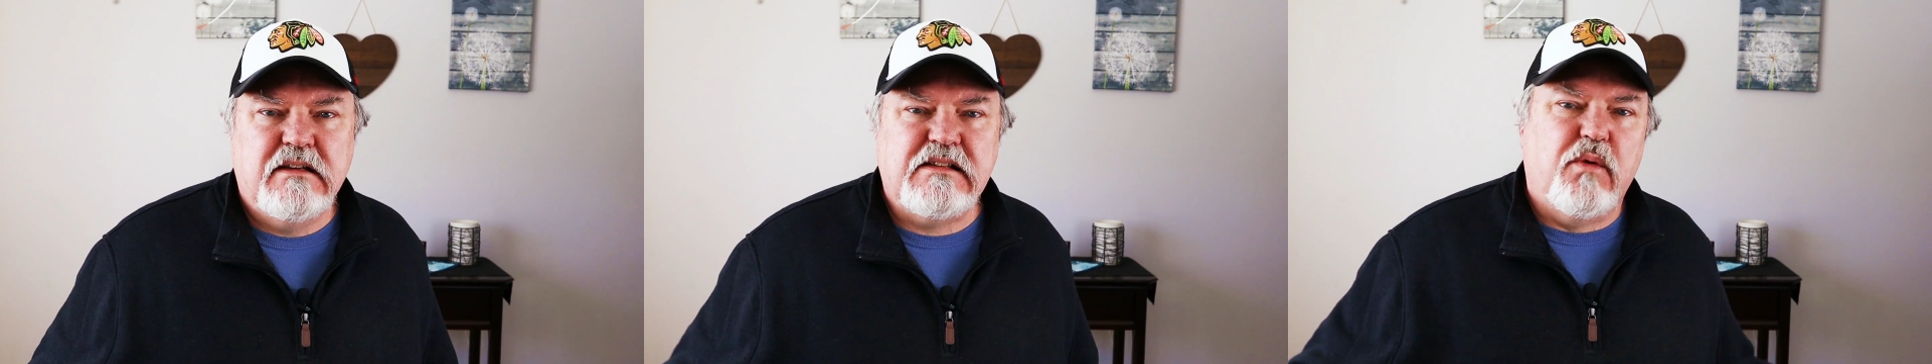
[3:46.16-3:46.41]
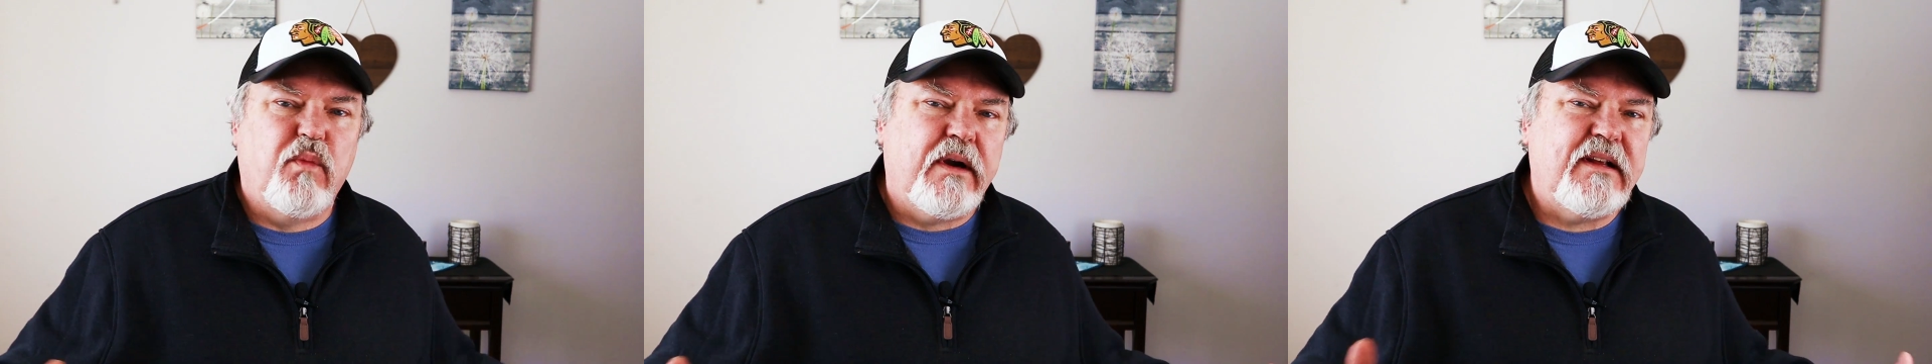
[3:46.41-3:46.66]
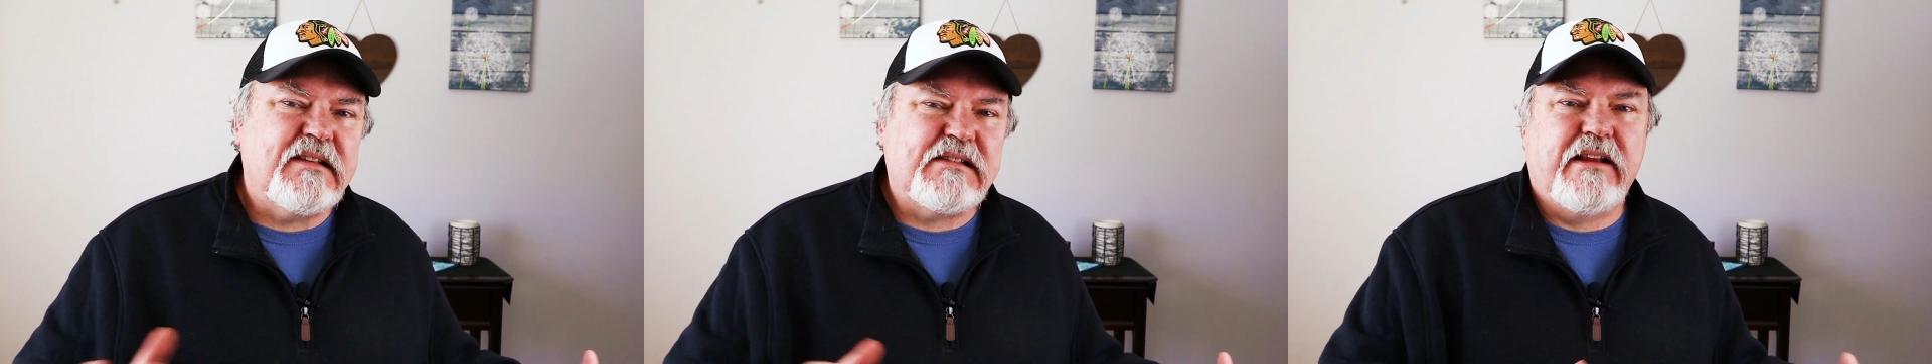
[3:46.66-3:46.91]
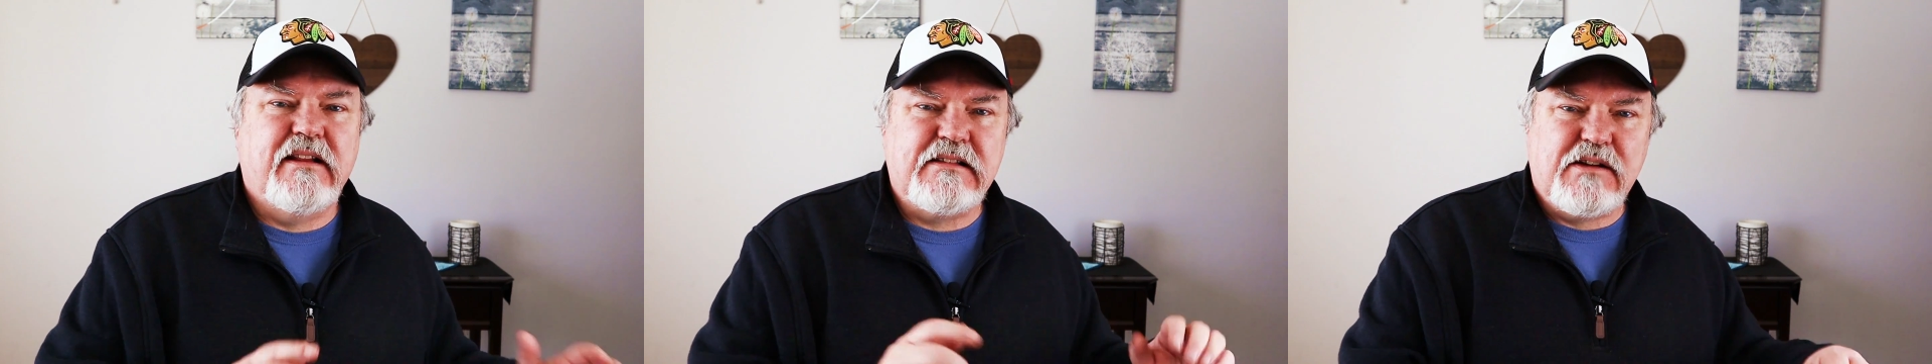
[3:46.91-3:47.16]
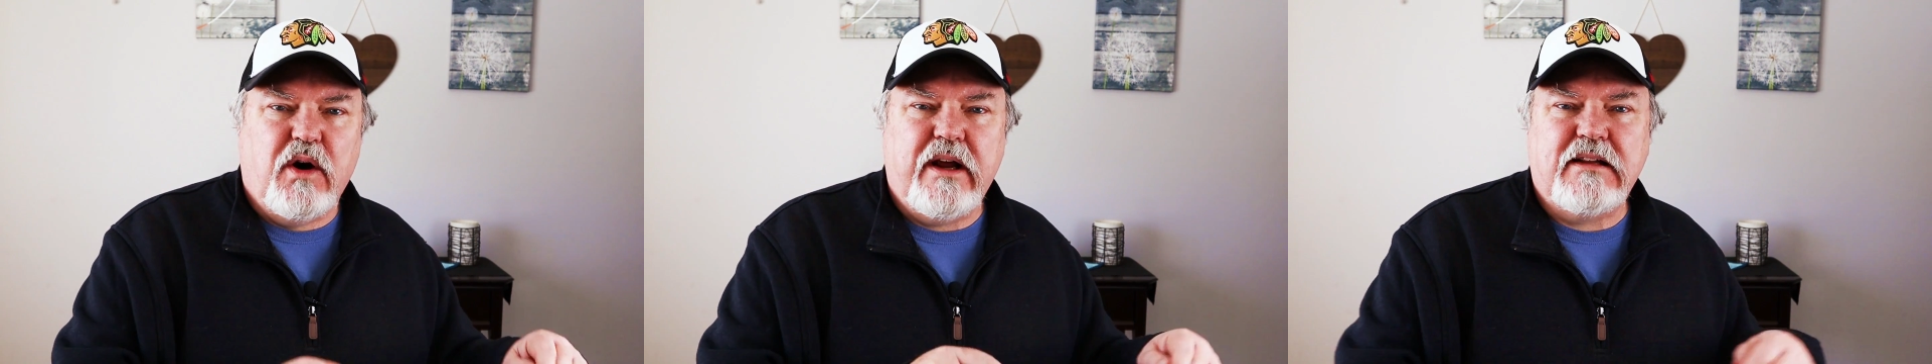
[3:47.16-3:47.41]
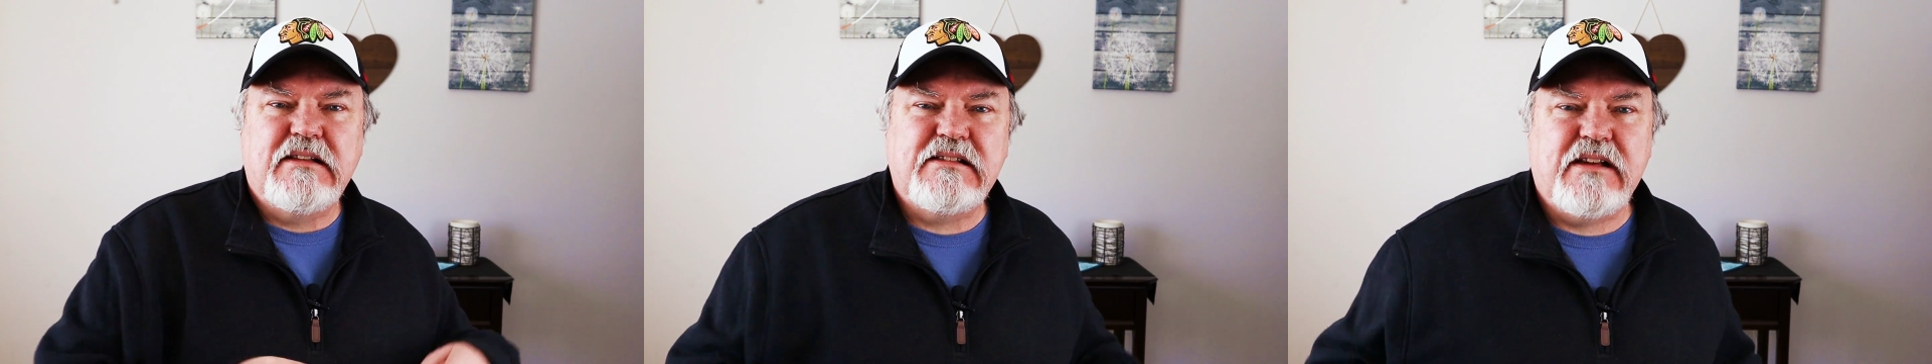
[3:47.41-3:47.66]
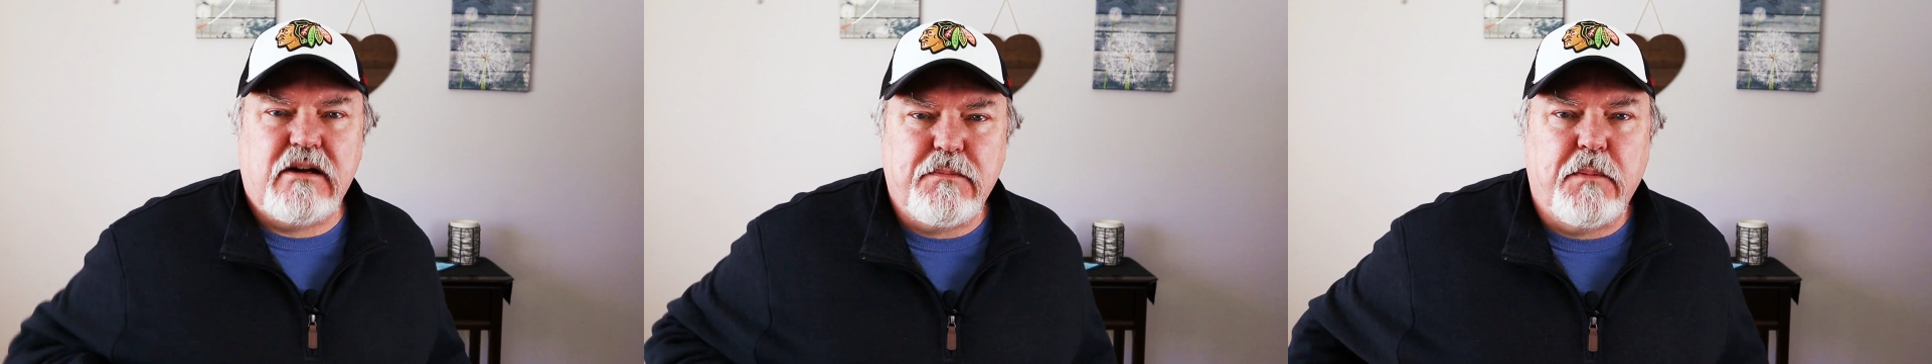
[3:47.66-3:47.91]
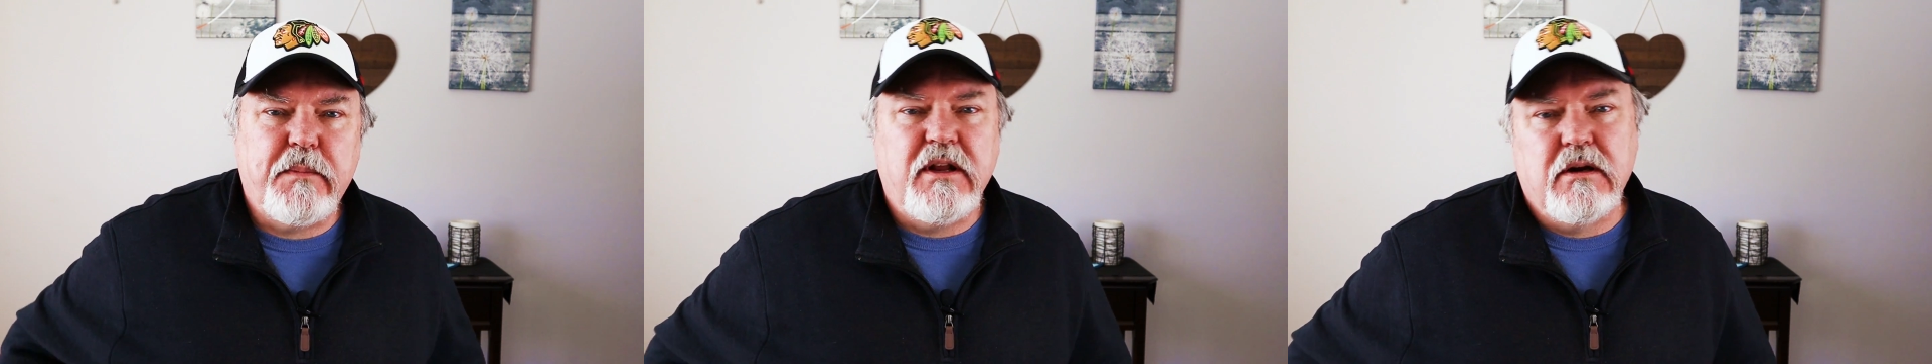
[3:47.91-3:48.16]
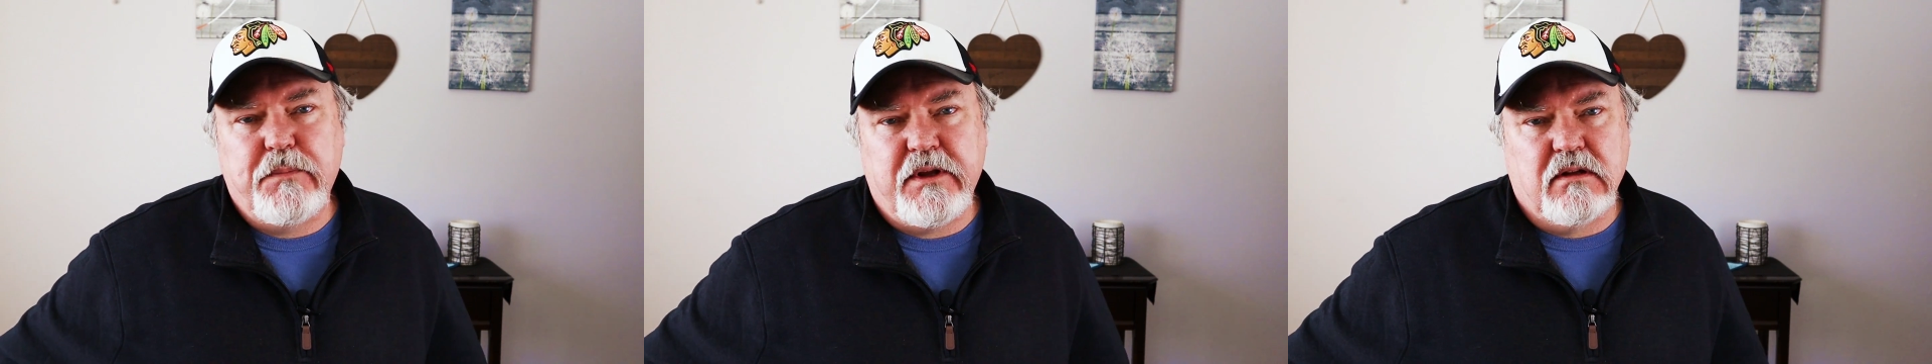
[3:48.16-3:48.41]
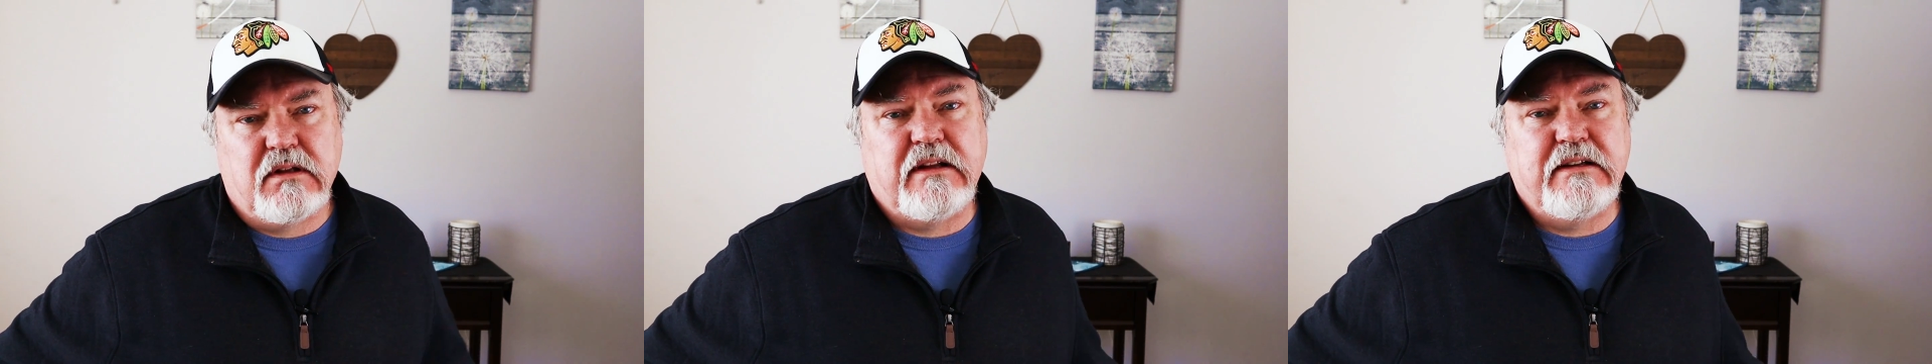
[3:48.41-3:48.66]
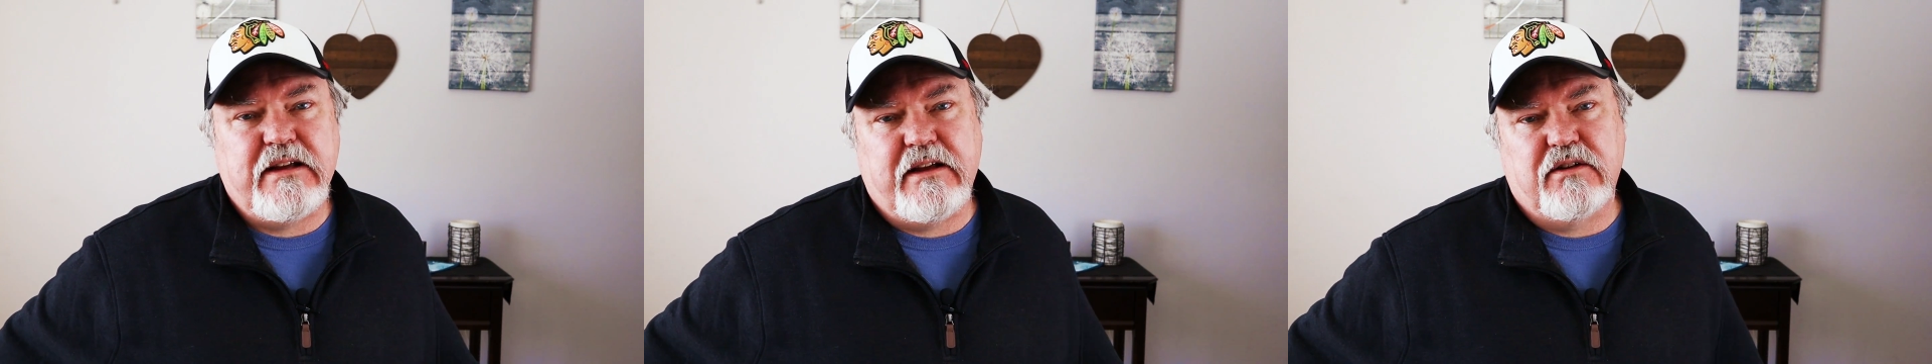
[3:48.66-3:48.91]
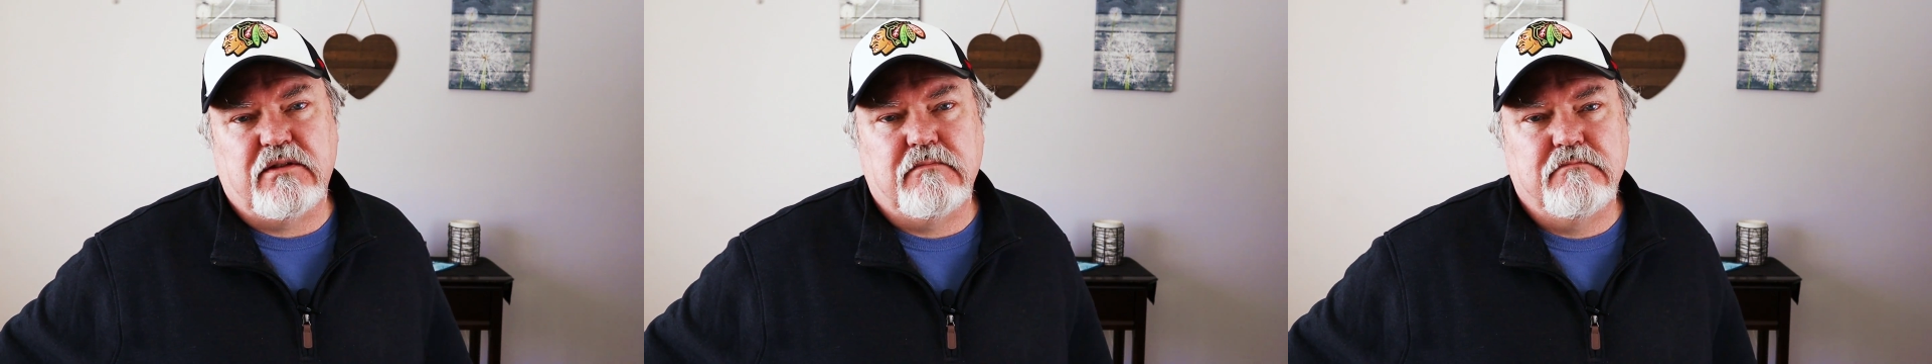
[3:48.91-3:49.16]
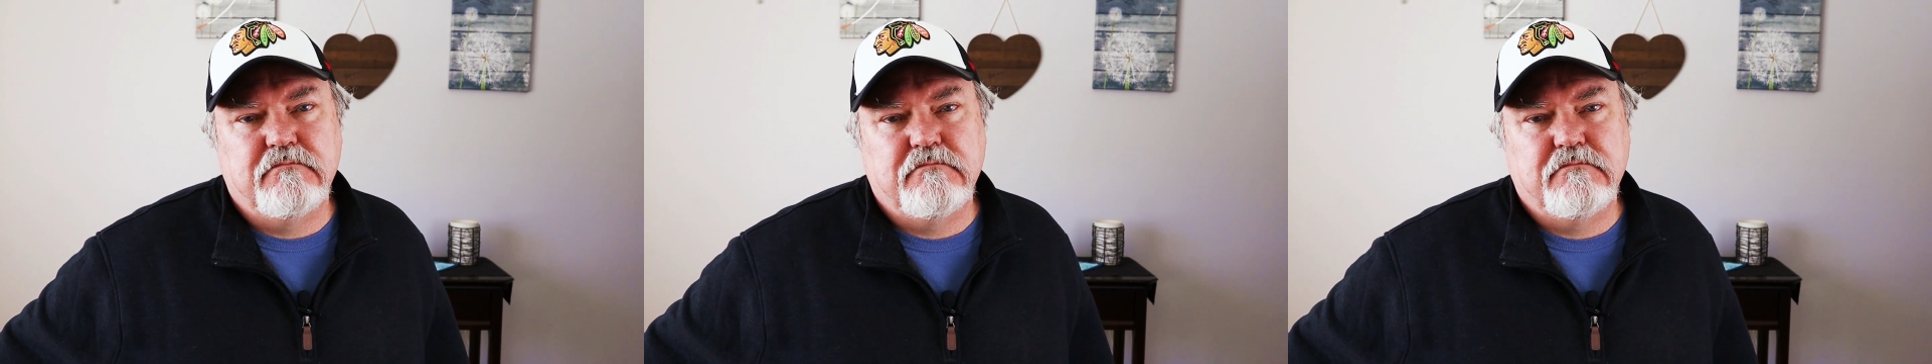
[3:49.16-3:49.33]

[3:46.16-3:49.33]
So what do you say? Let's go ahead and set up a peanut beetle container.